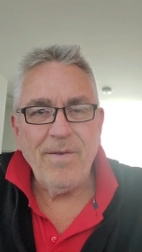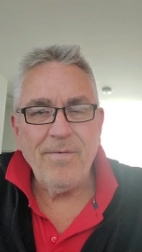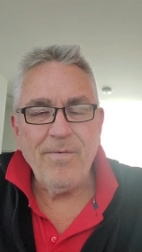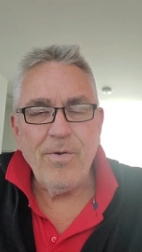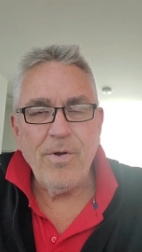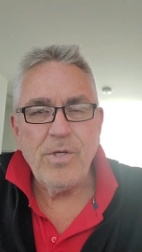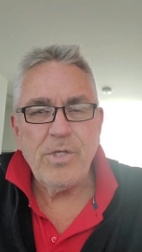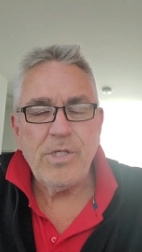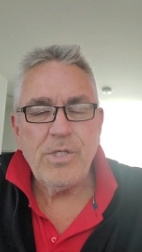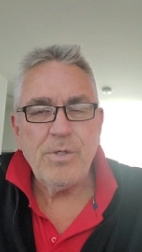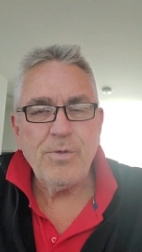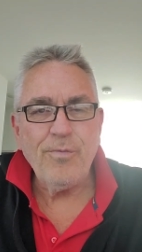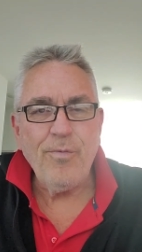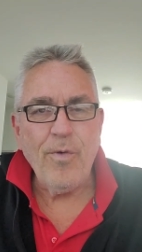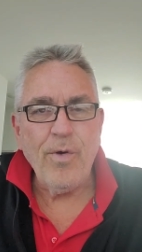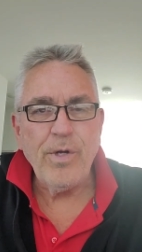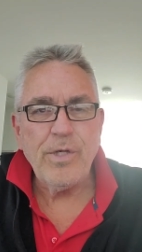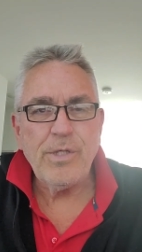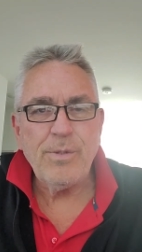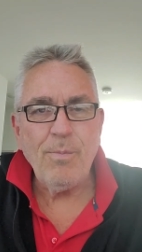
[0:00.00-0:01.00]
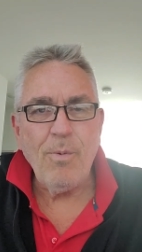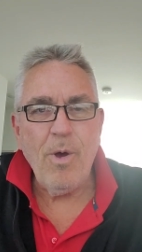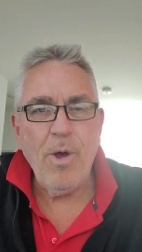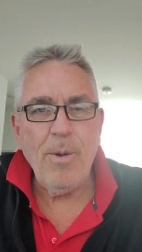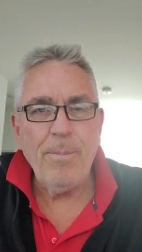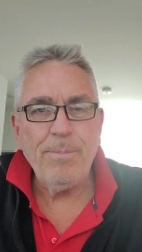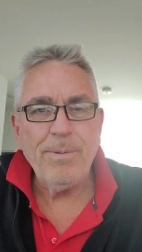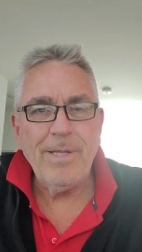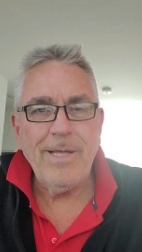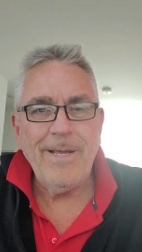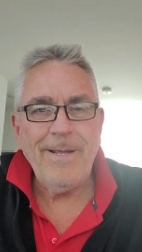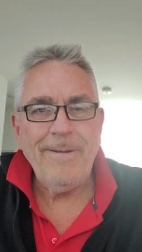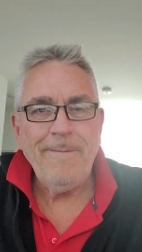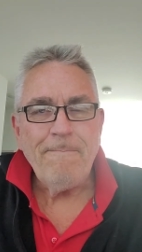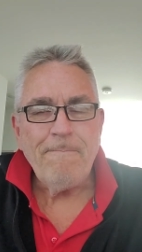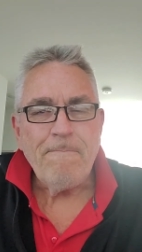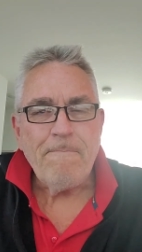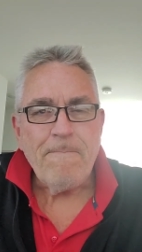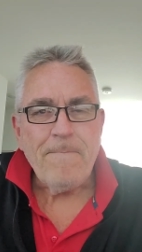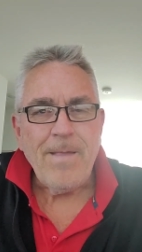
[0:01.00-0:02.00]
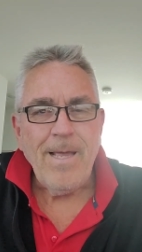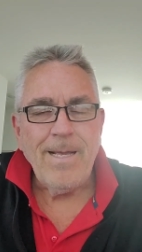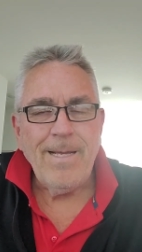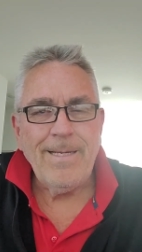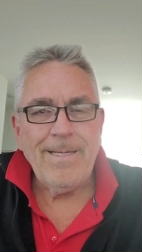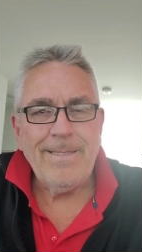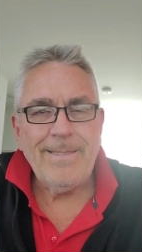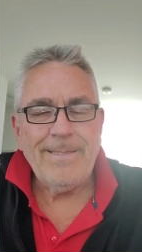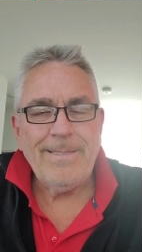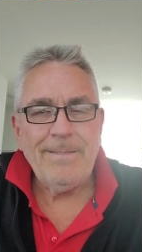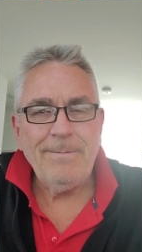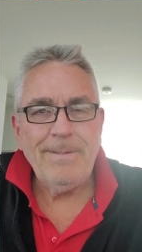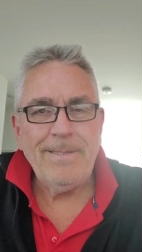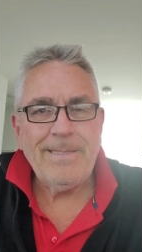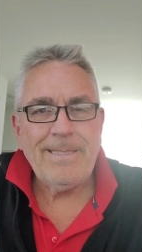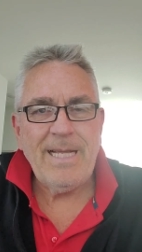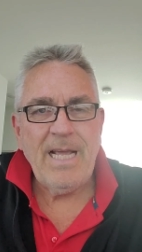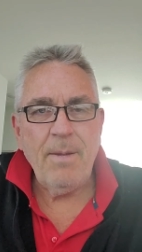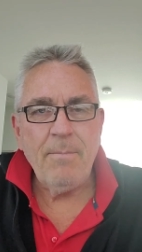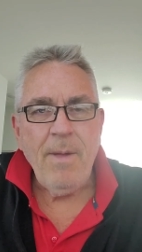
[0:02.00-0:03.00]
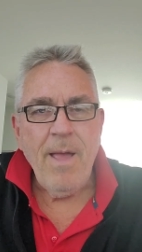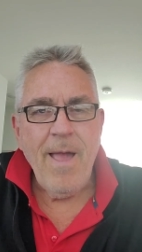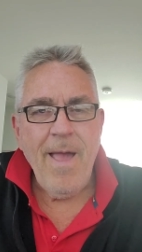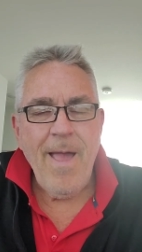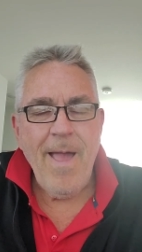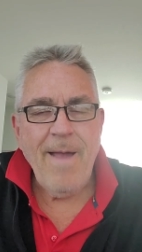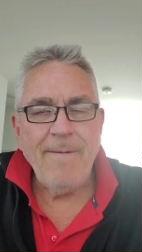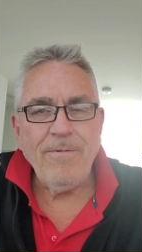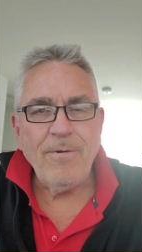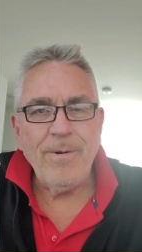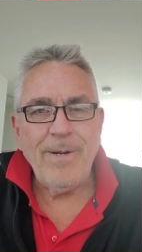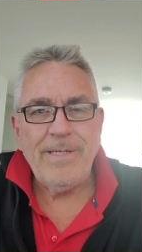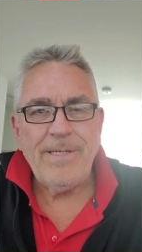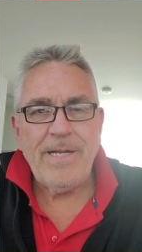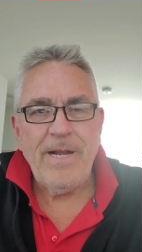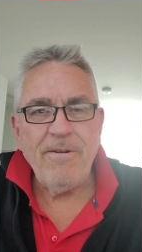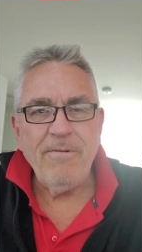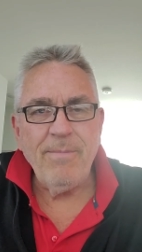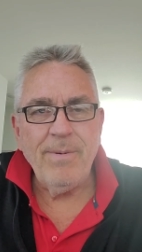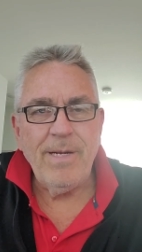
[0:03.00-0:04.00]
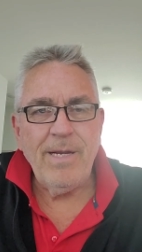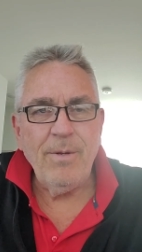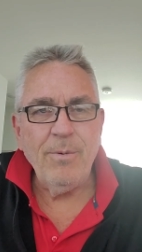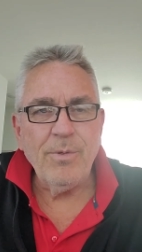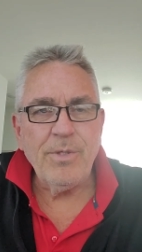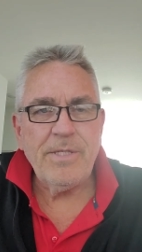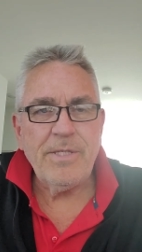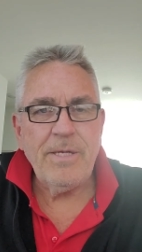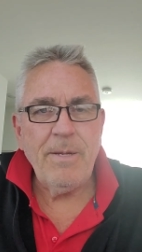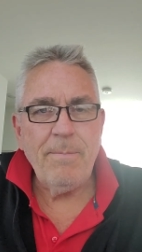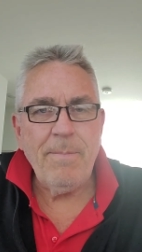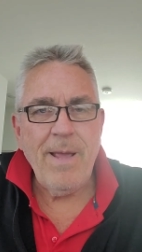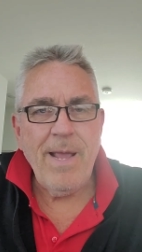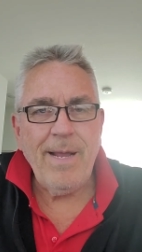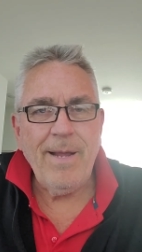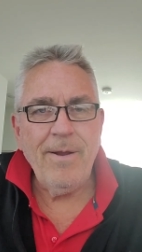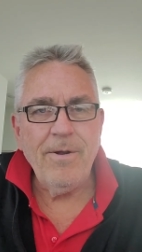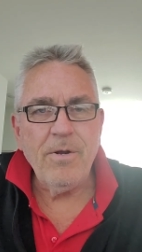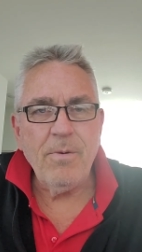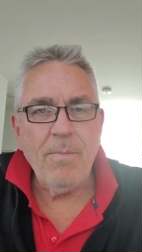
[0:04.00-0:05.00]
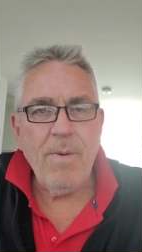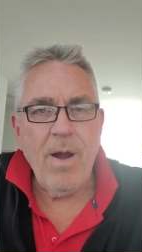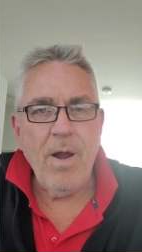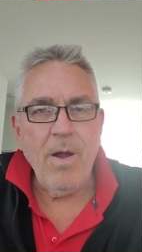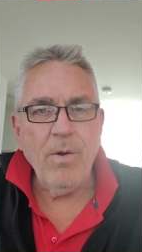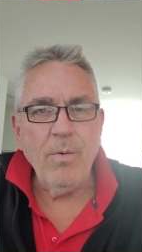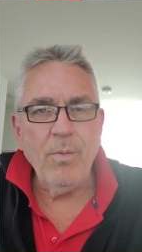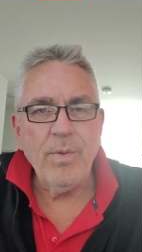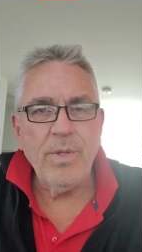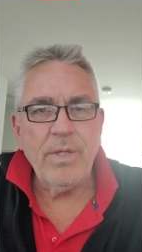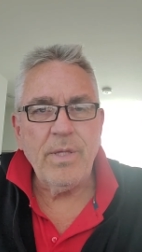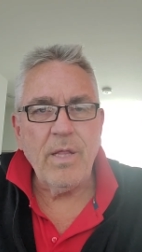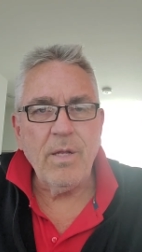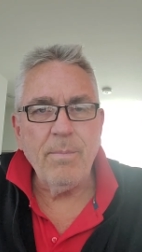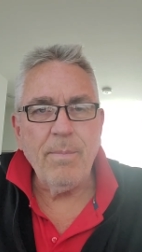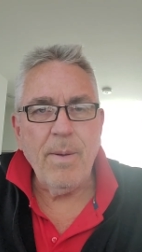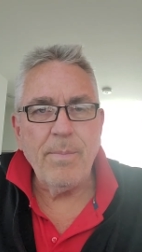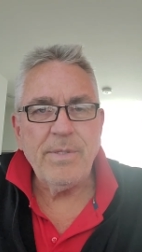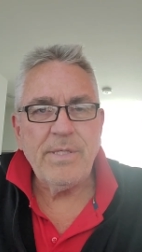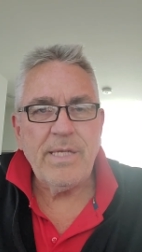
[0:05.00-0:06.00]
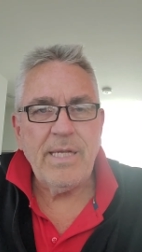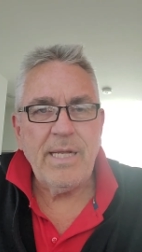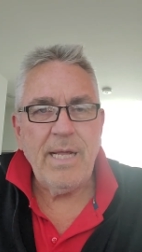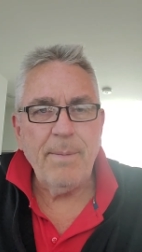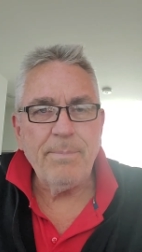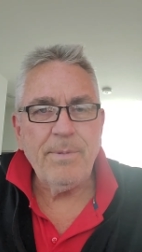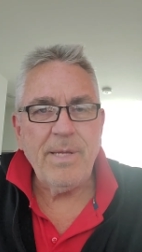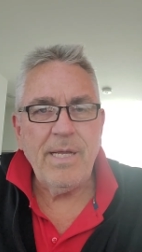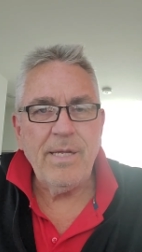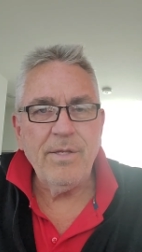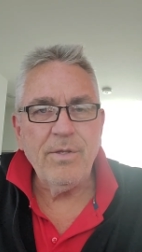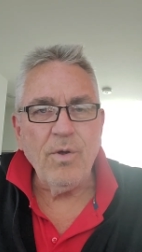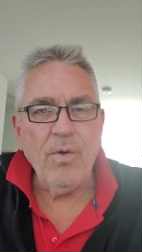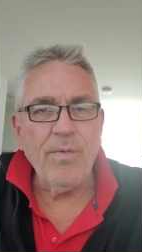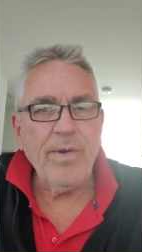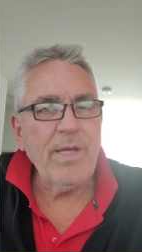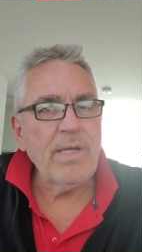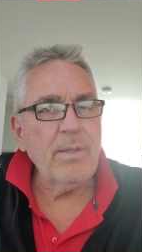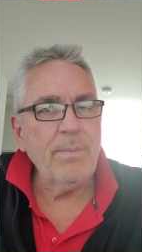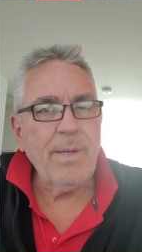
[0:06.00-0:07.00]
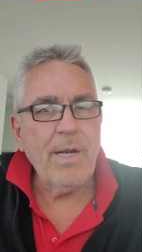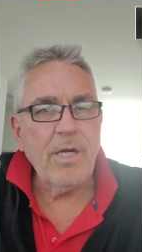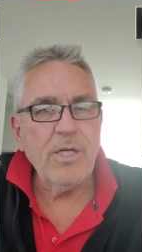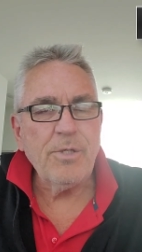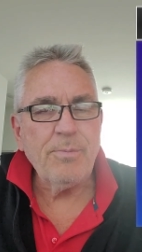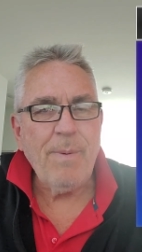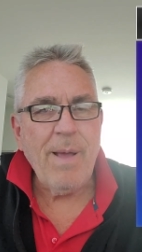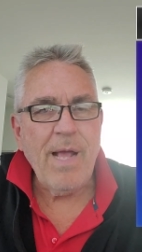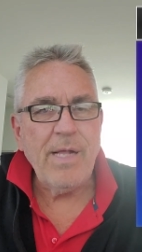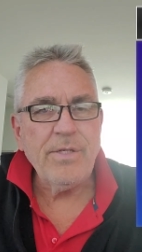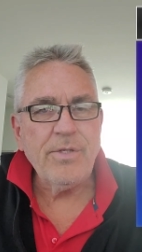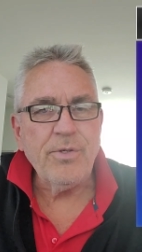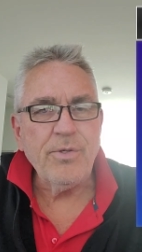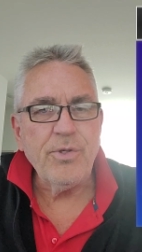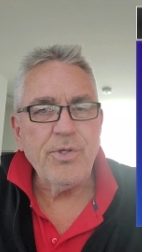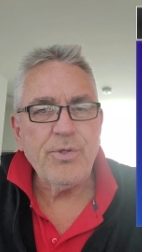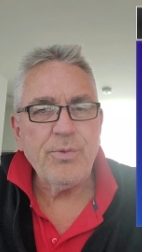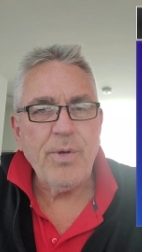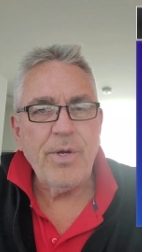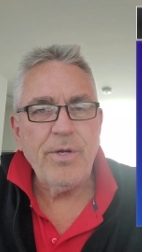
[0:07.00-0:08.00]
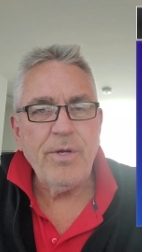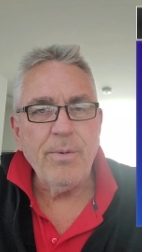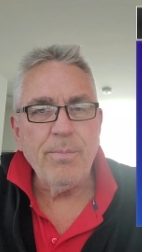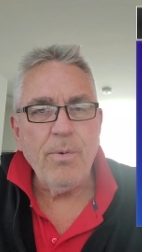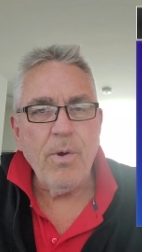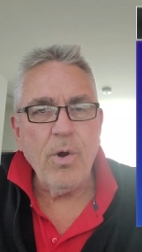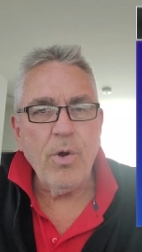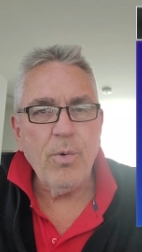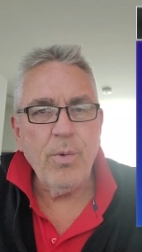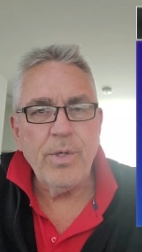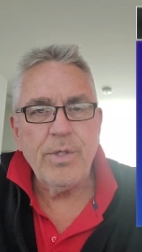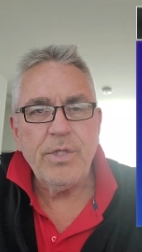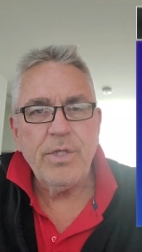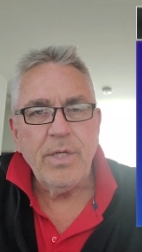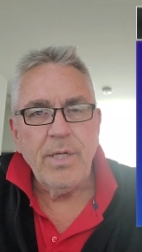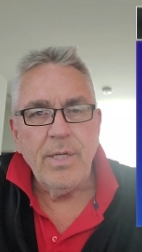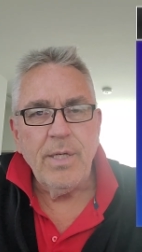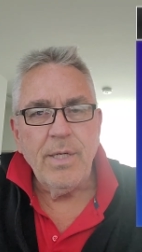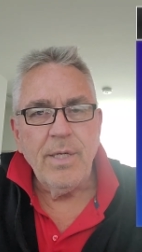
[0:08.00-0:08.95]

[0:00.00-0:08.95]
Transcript: for a small play. In the meantime, have a great day, everybody. We'll see you back here tomorrow with another Bubba's Daily Update. And don't forget about our sponsors, Trader Your Brokerage,